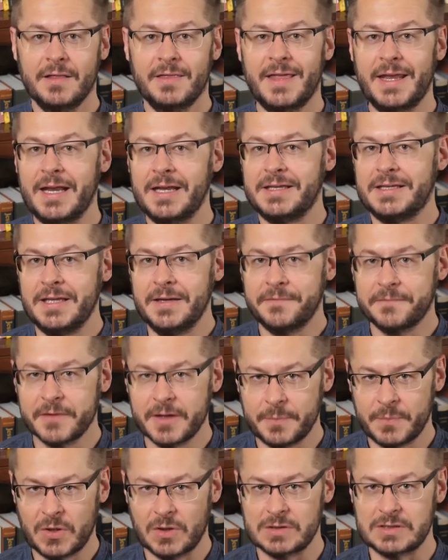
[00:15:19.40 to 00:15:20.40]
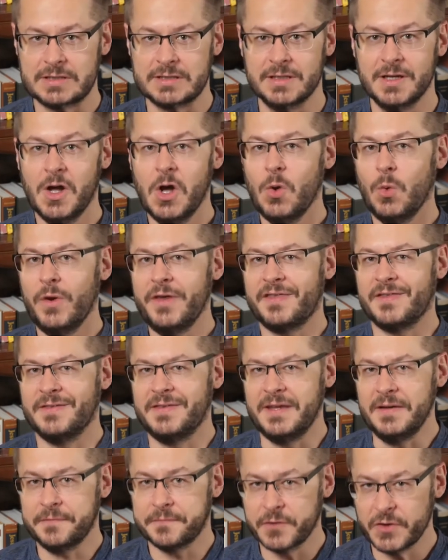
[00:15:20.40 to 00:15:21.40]
that a different person with
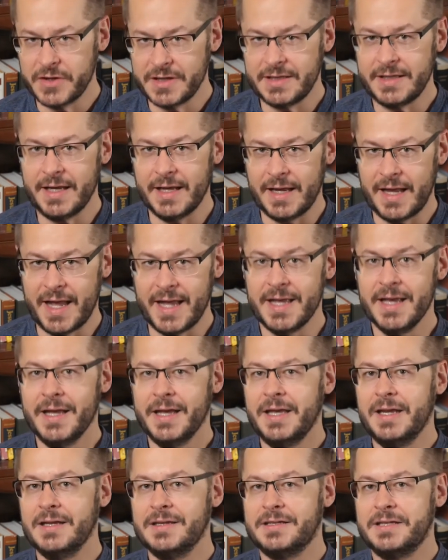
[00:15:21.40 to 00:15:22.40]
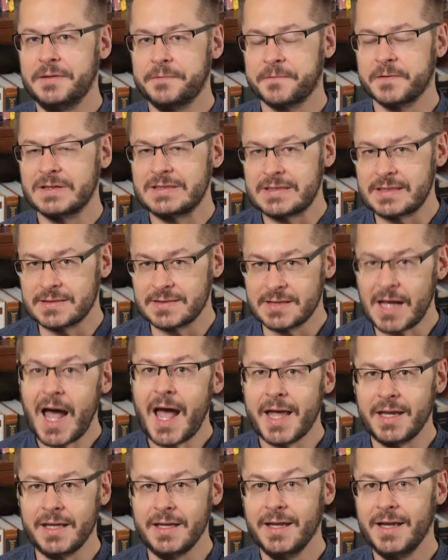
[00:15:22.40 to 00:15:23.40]
different DNA in a different
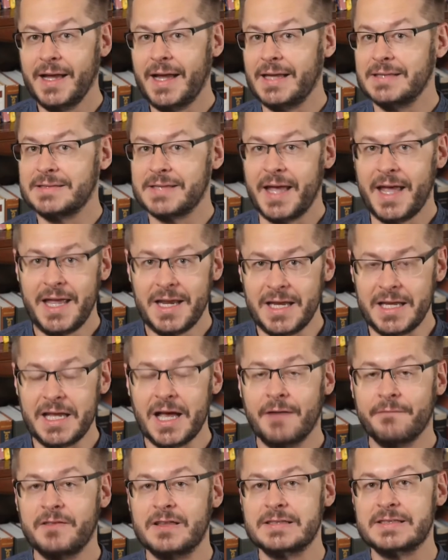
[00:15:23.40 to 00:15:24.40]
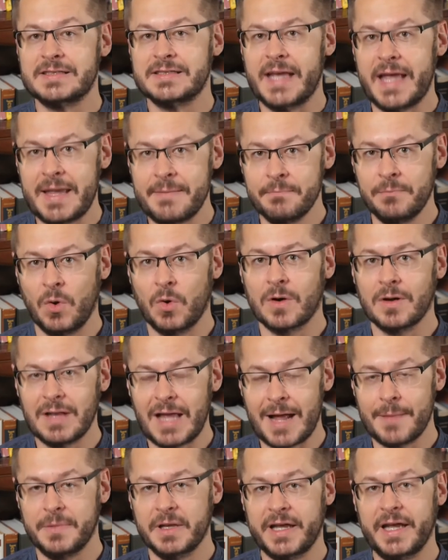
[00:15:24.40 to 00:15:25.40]
society has any of the same moral
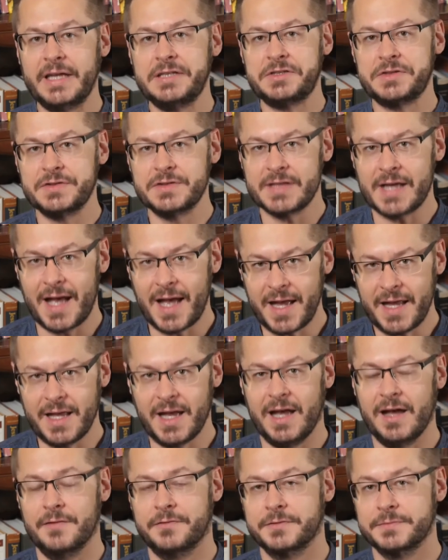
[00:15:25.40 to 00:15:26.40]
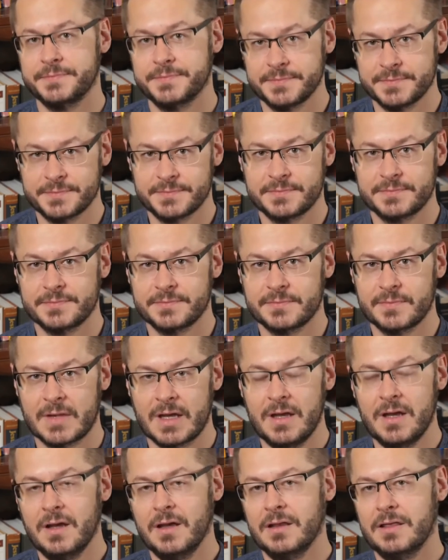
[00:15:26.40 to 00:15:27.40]
obligations I have?
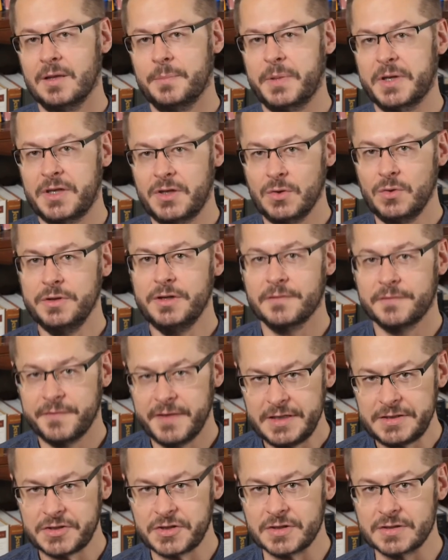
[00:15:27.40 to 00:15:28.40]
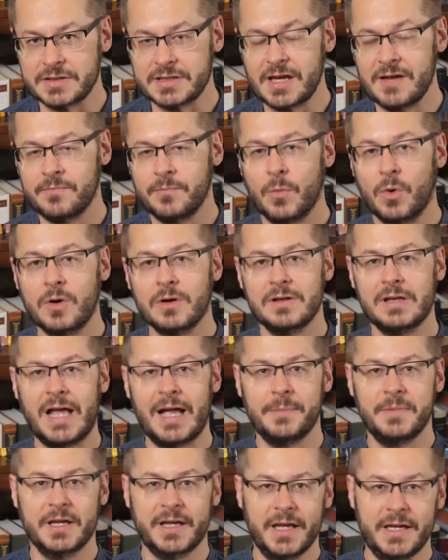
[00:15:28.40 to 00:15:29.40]
The peculiar features of moral
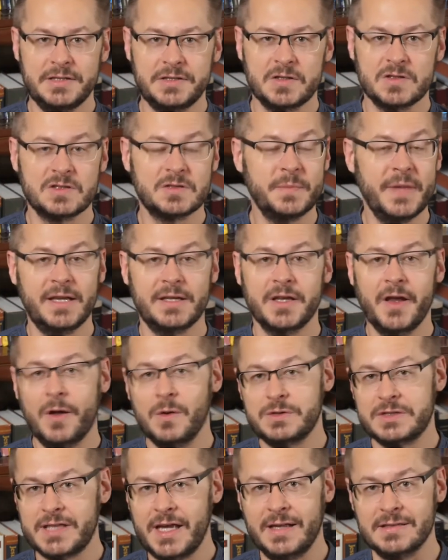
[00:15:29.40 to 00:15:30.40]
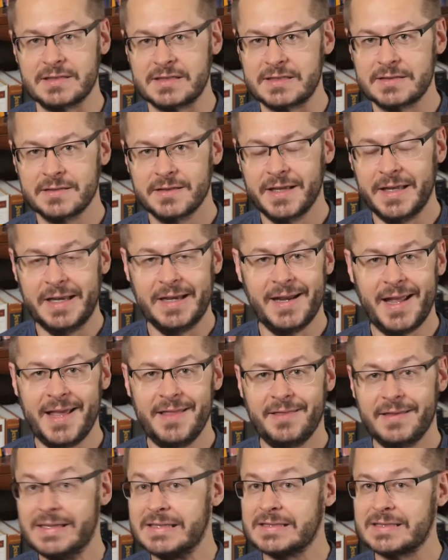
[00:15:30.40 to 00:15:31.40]
obligations make no sense in an
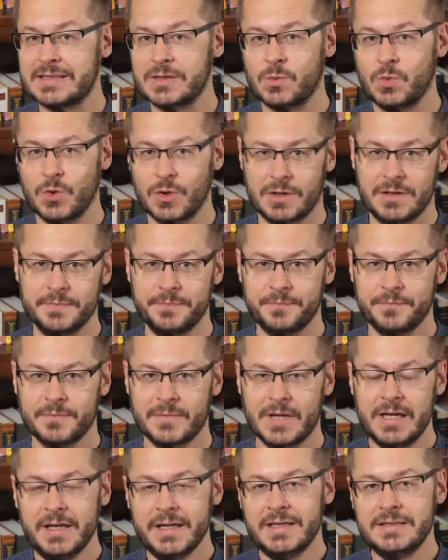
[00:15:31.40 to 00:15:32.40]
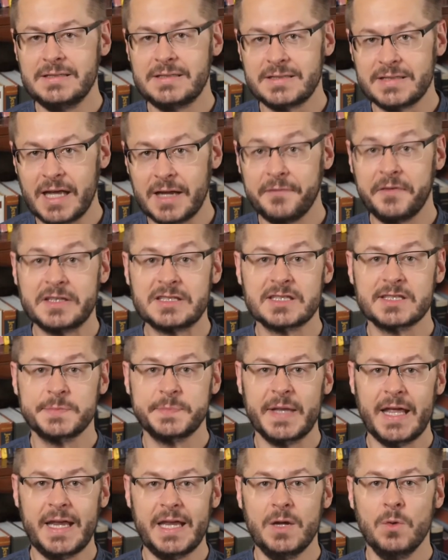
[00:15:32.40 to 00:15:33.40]
atheistic world. Instead of
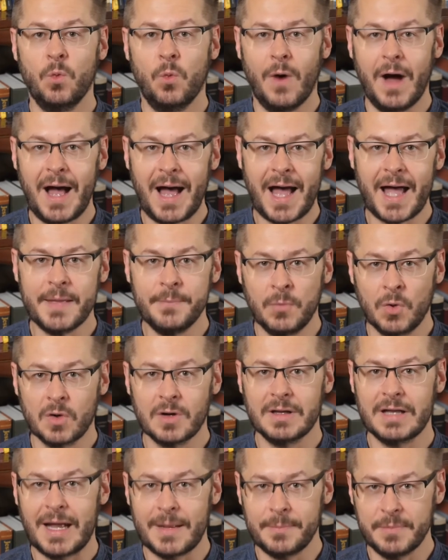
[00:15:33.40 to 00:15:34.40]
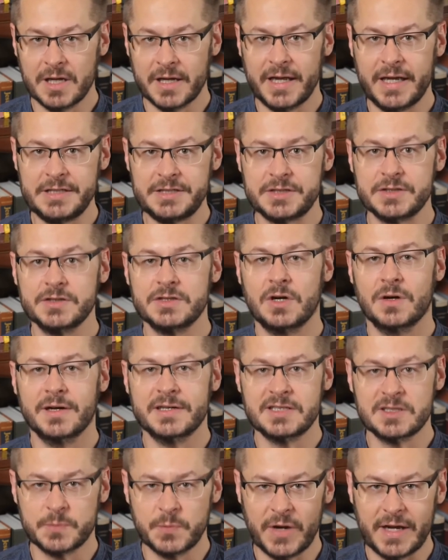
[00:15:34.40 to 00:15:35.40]
explaining why moral obligations are
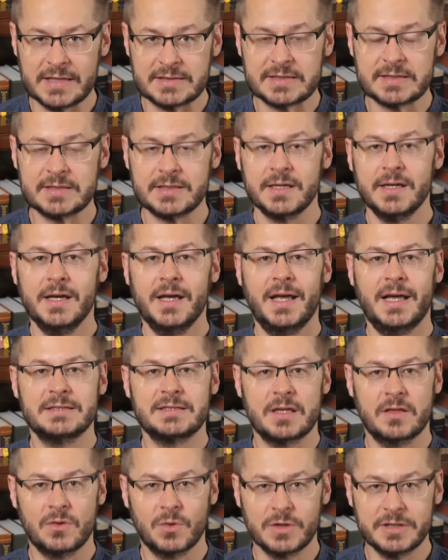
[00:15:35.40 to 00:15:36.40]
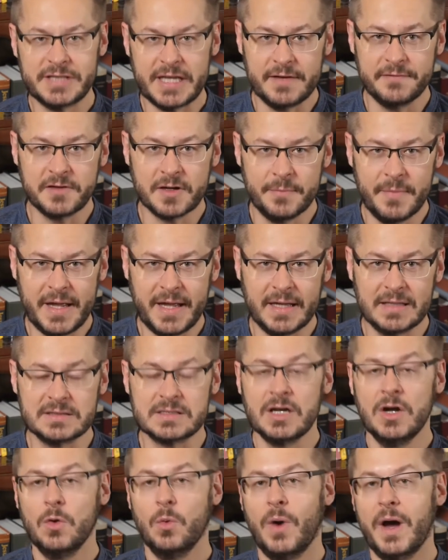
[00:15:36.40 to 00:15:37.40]
expressed as authoritative commands,
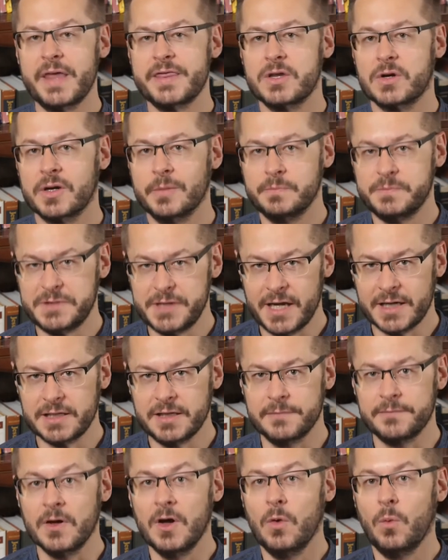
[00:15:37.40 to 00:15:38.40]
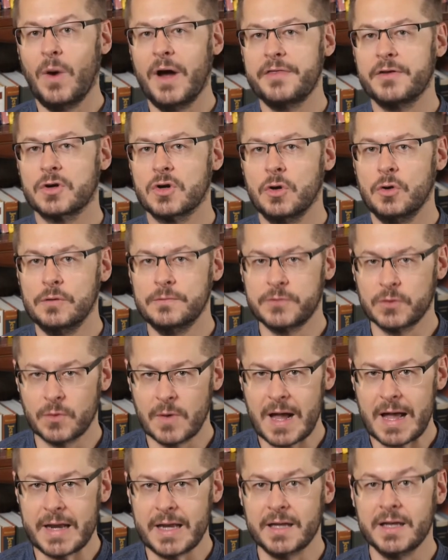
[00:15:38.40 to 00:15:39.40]
why they're objective, why they're
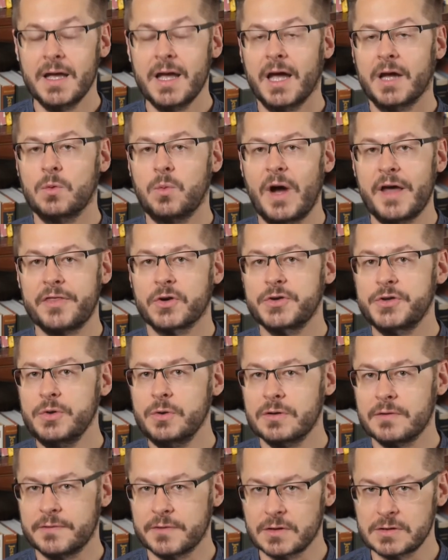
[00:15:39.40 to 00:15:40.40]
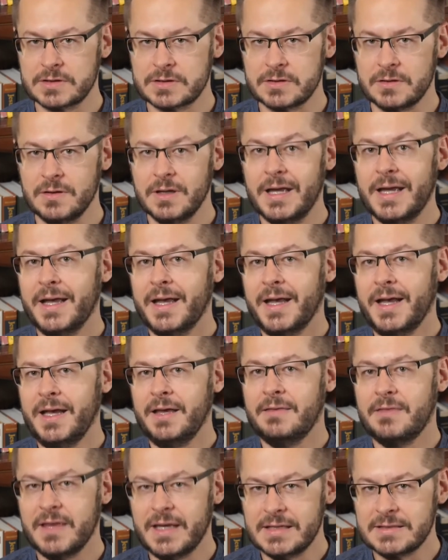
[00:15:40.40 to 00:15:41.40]
overriding, and why they're universal,
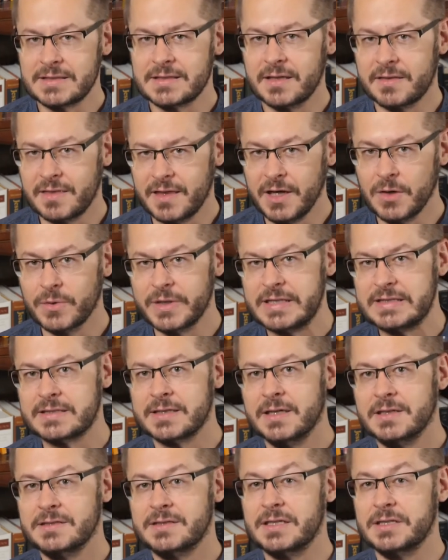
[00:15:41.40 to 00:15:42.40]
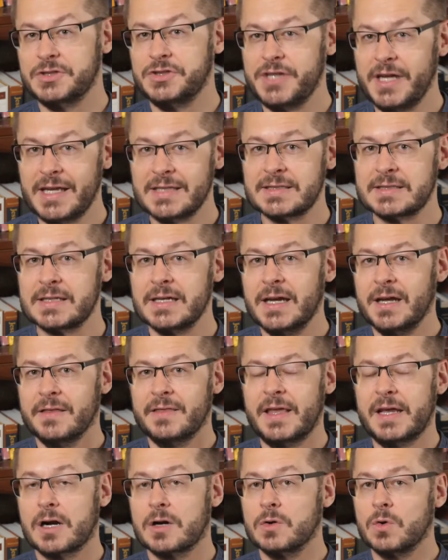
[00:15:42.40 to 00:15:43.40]
atheistic theories suggest
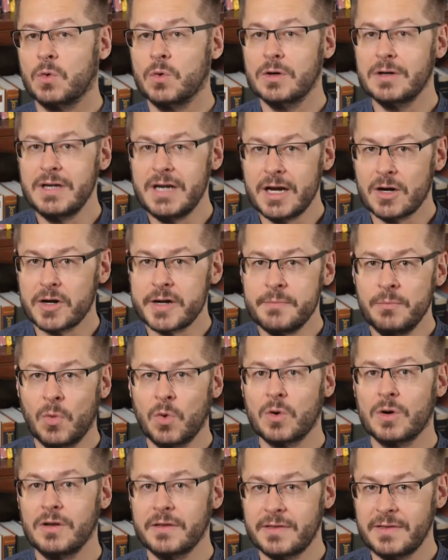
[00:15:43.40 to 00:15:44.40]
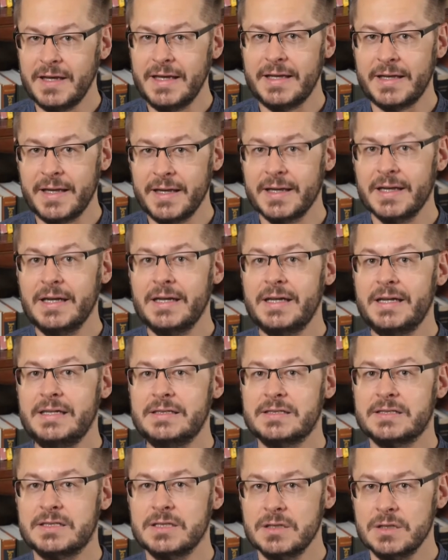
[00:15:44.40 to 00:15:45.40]
that our ordinary moral thinking
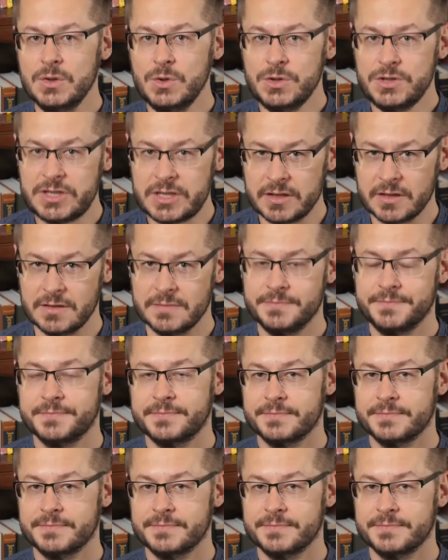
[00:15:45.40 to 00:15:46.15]
is delusional.